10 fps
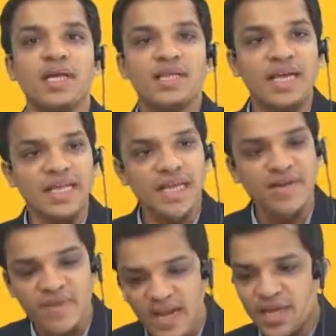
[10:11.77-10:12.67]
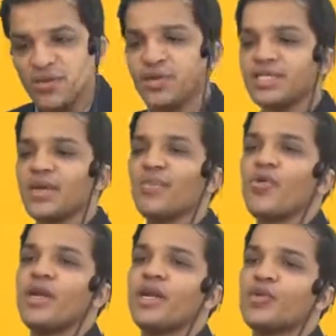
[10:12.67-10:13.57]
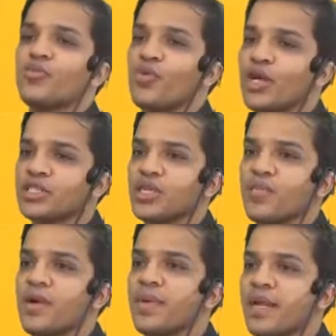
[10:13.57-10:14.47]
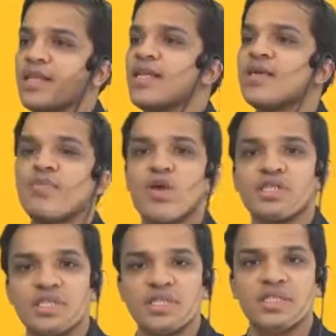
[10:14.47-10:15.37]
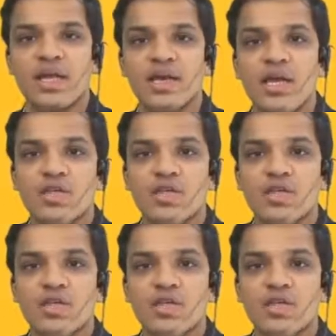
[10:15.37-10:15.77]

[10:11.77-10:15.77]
Then that 1 lakh units are provided to production department and then the production is done.